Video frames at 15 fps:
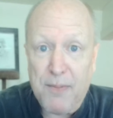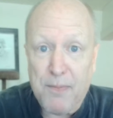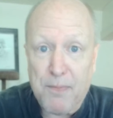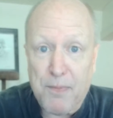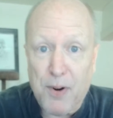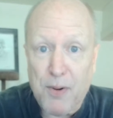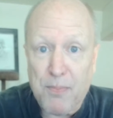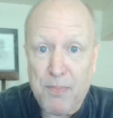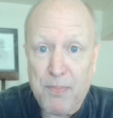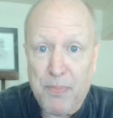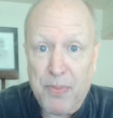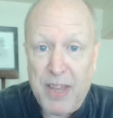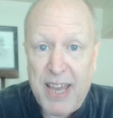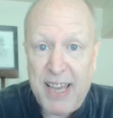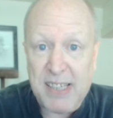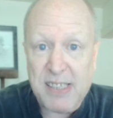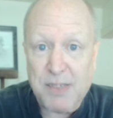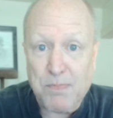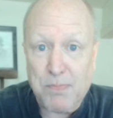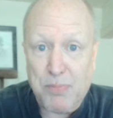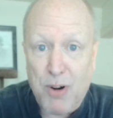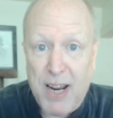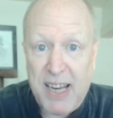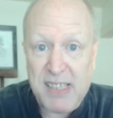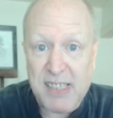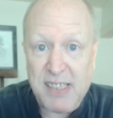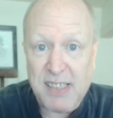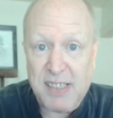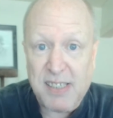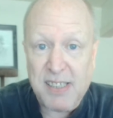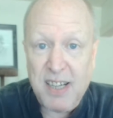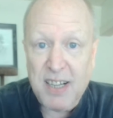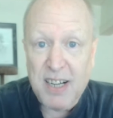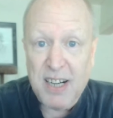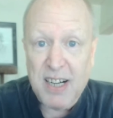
from that practice